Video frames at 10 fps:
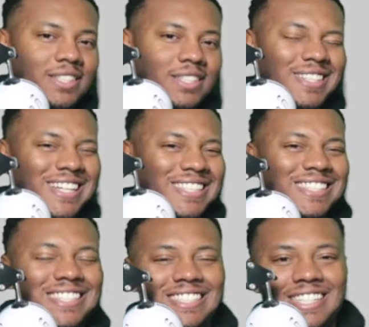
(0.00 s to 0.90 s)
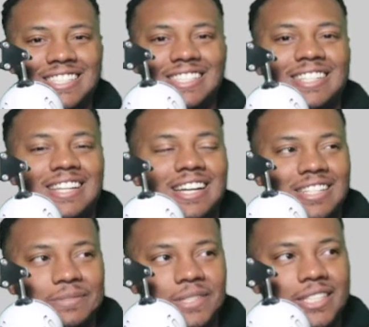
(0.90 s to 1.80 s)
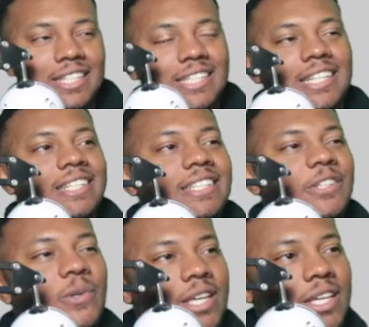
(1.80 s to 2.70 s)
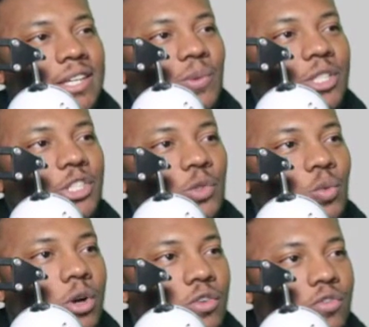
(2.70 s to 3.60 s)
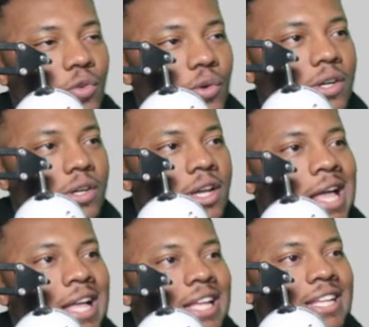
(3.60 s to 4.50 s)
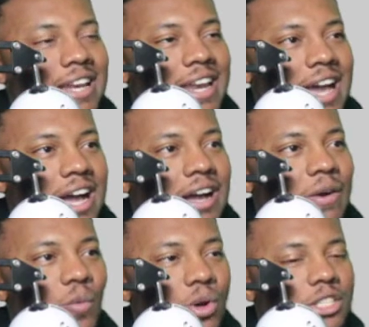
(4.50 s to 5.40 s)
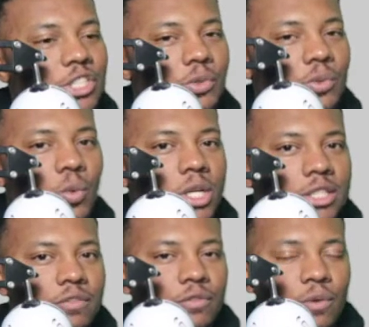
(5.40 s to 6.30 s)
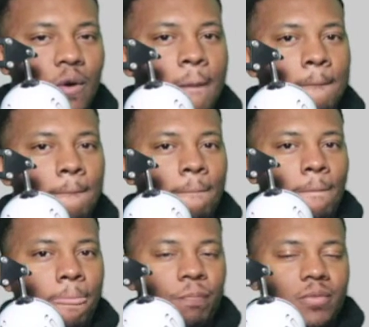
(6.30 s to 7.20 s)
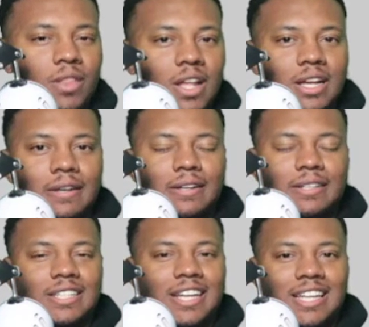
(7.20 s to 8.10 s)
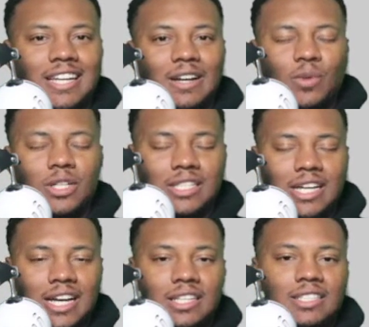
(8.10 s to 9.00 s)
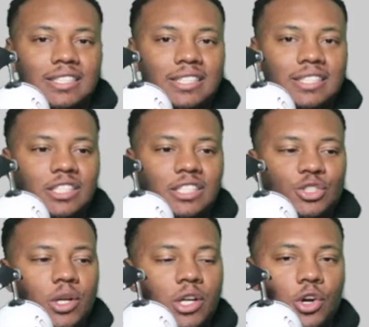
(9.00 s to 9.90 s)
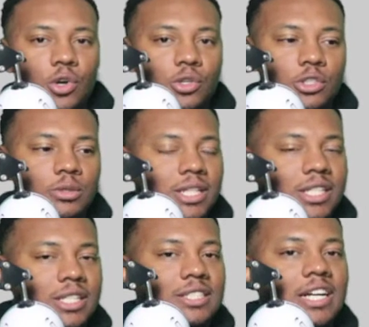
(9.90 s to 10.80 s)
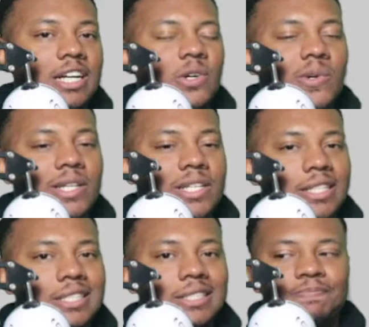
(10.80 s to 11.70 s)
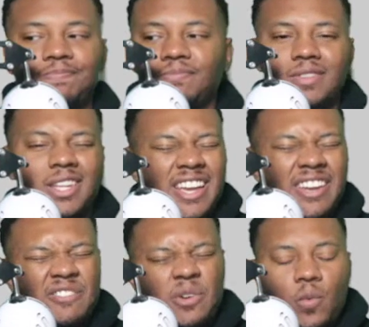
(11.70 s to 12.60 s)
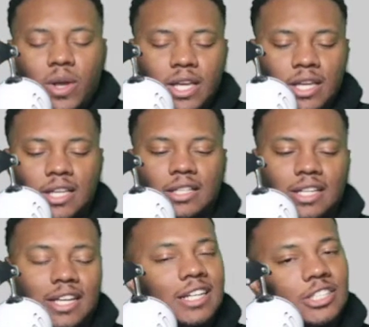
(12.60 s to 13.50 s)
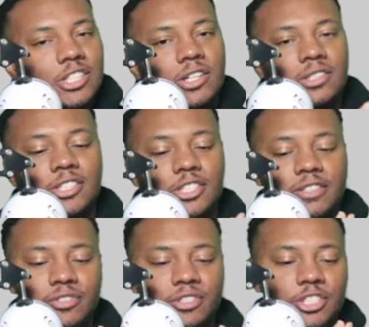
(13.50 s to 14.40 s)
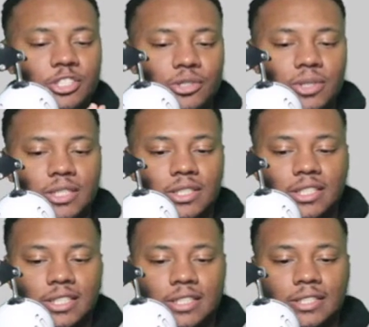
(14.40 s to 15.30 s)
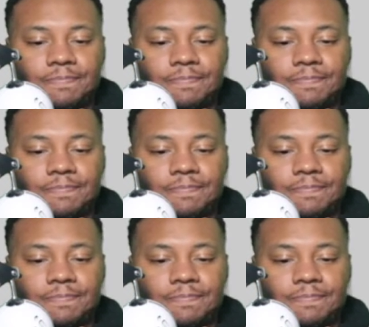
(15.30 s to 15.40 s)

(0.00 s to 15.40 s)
That says a lot. Let me say that again. You get what you work for, not what you wish for. Like, and I want to tie this in just with goals, because I go in every week and I talk to different students, and